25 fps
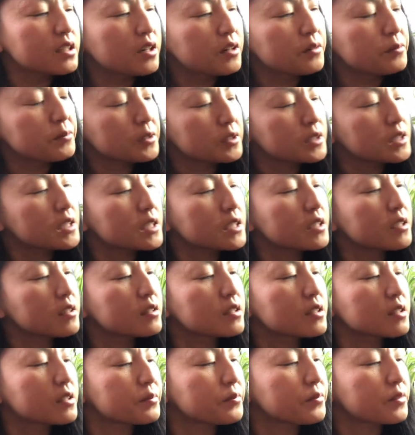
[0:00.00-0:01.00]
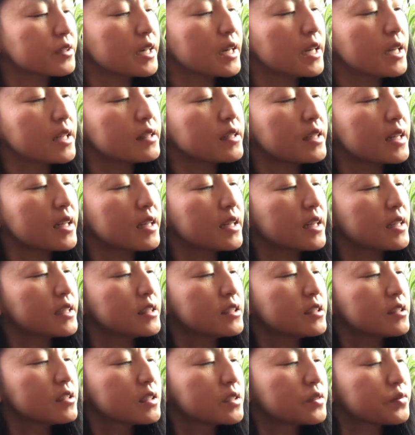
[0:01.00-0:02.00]
particular brand that I
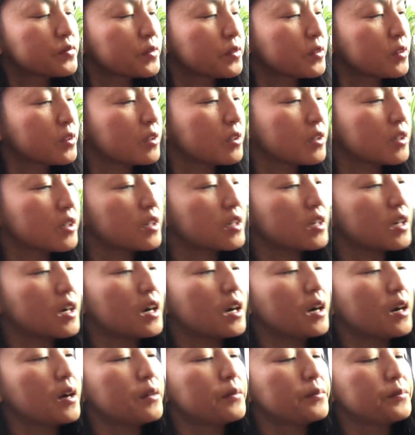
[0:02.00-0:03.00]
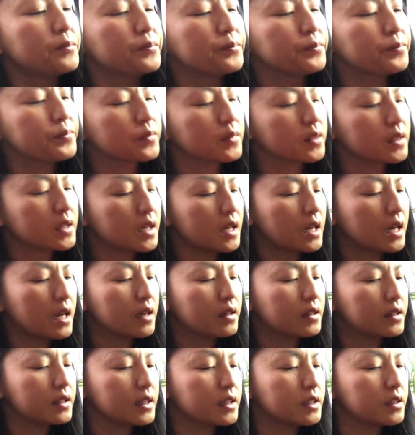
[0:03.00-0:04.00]
use for
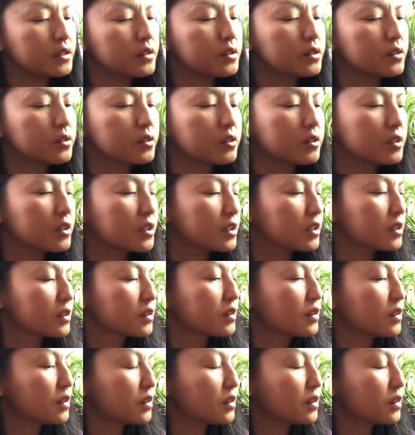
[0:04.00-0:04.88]
indoor